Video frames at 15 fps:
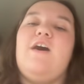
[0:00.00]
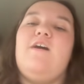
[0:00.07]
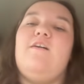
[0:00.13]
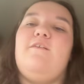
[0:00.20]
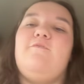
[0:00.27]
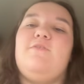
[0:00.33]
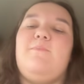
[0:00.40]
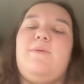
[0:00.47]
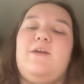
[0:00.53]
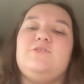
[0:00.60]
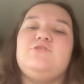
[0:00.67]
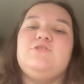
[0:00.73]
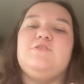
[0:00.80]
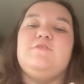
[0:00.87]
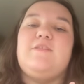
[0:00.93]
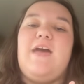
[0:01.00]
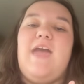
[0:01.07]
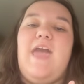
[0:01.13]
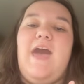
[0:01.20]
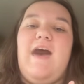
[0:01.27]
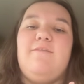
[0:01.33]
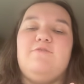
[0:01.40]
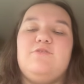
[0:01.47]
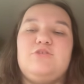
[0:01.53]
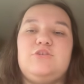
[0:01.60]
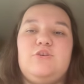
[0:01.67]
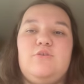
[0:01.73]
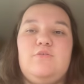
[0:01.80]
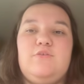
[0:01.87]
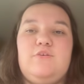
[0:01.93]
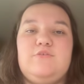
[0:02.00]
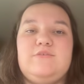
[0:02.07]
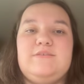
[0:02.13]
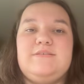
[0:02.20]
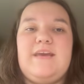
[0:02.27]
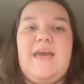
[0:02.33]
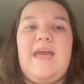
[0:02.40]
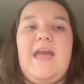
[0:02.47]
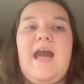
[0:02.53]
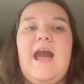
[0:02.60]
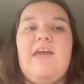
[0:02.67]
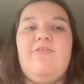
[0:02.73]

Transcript: of the pictures I have to share with you today.